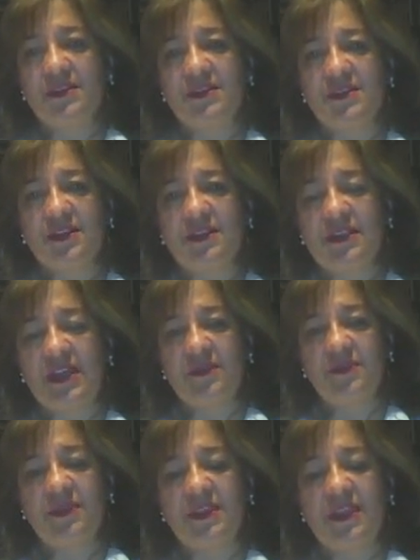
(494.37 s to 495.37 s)
the same
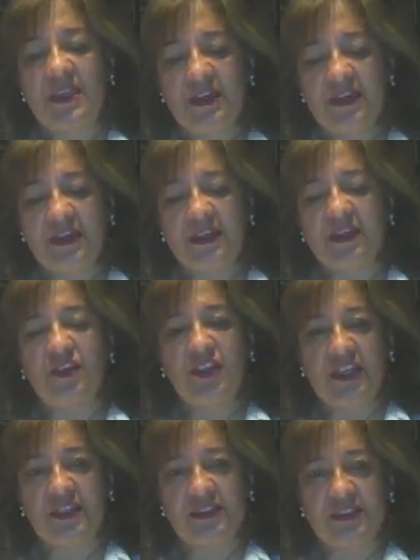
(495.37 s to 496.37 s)
time, they are
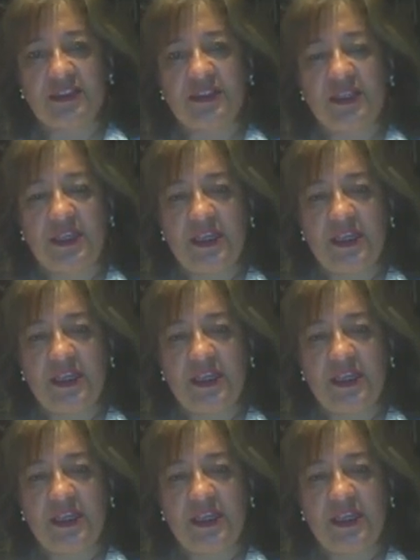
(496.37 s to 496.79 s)
connected.